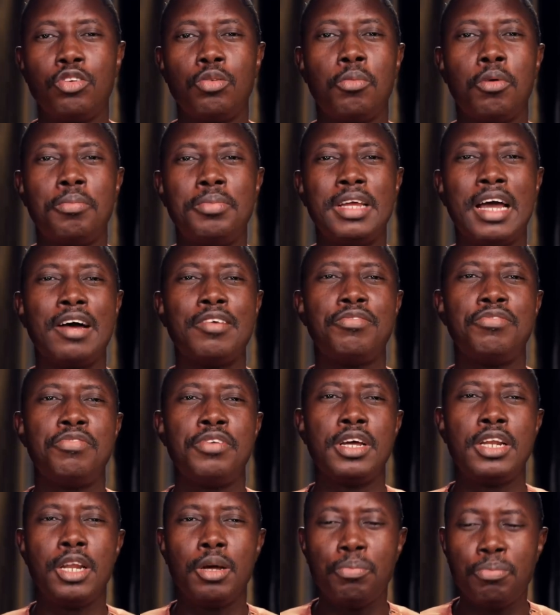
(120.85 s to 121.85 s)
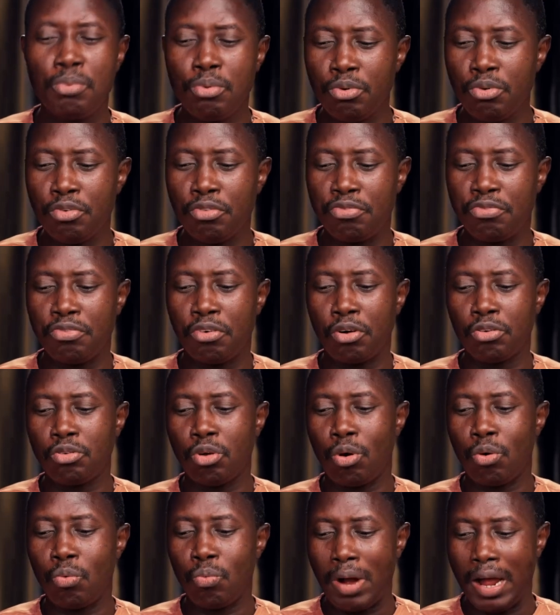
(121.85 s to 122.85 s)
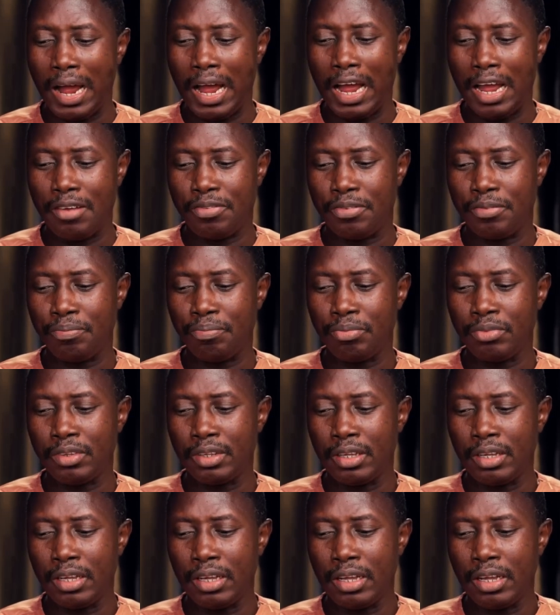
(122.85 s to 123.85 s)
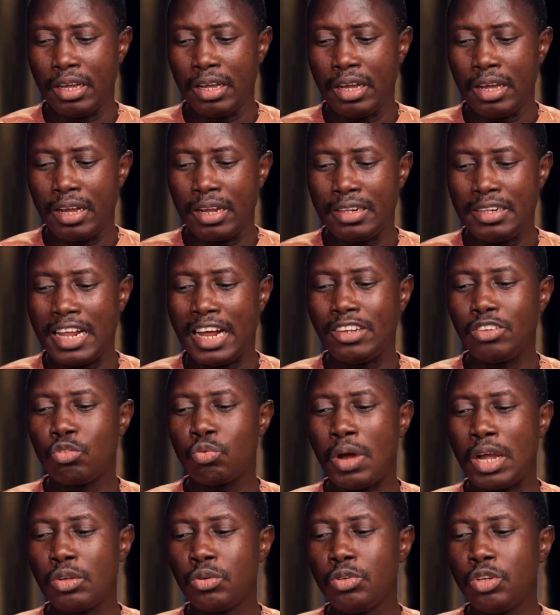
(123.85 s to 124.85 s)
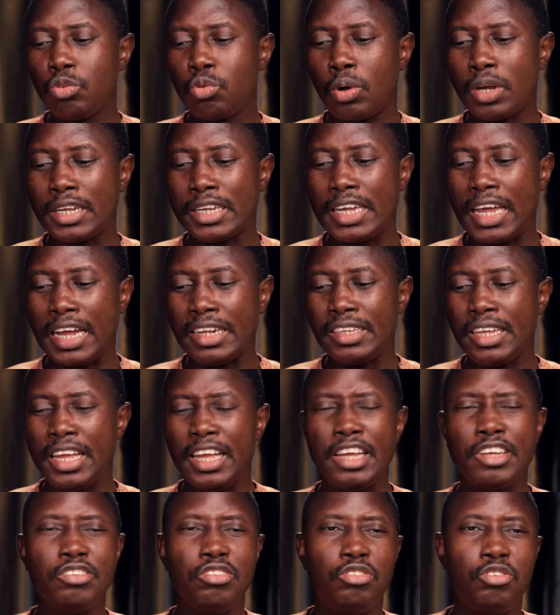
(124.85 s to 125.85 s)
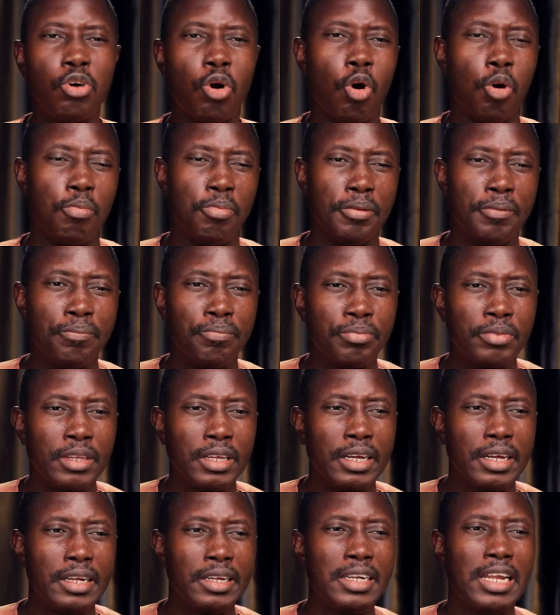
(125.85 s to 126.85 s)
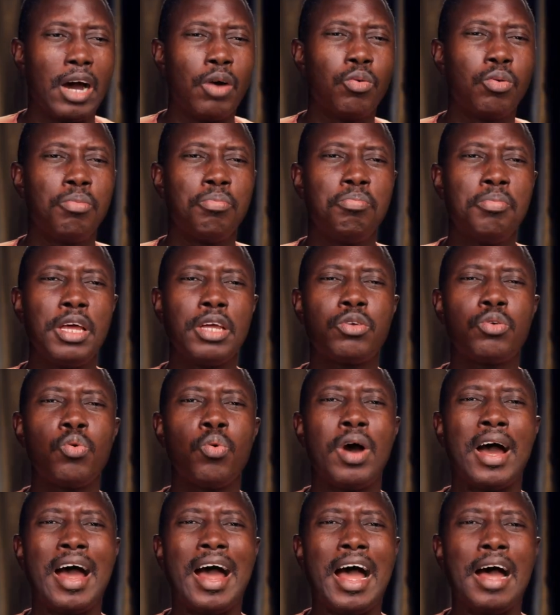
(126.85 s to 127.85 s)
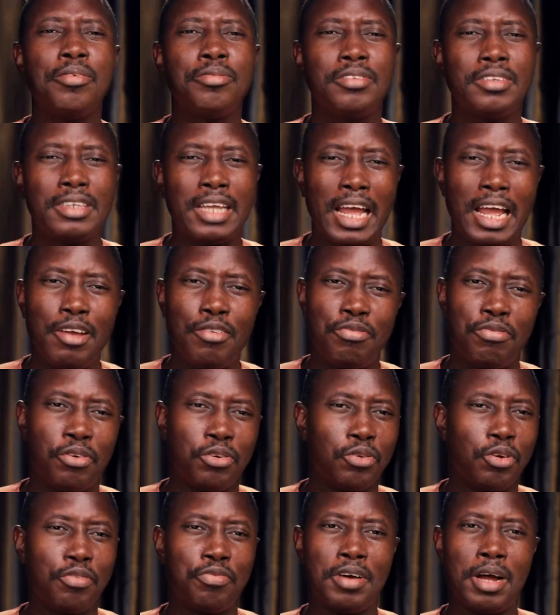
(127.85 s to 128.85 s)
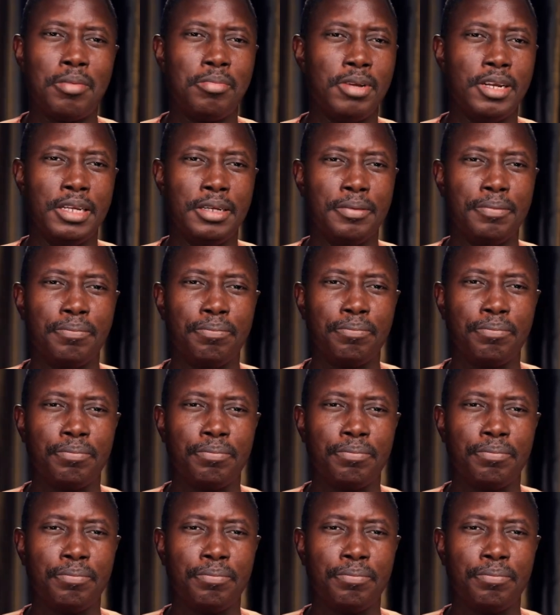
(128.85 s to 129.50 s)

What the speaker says: You must be available for your wife. That is why you need to get a job that will make you have time for your family.